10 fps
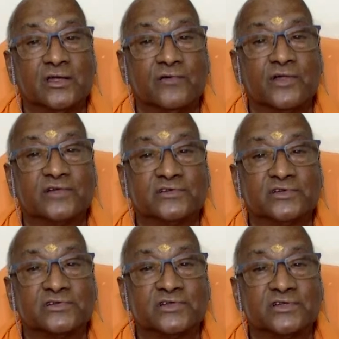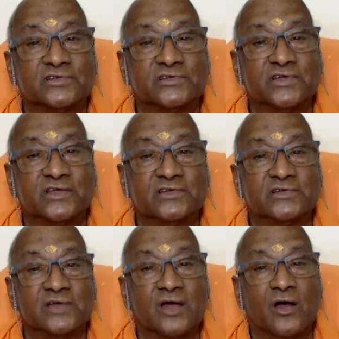Your existence is
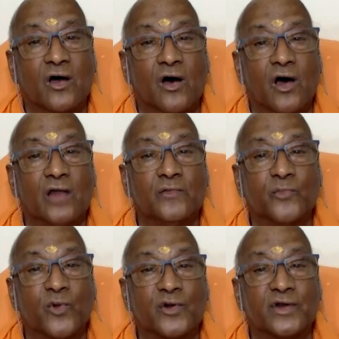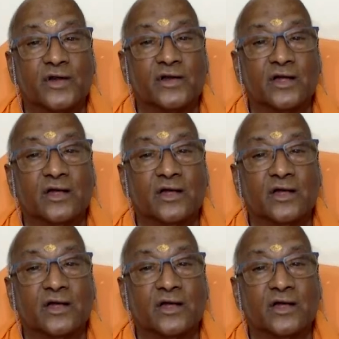all important.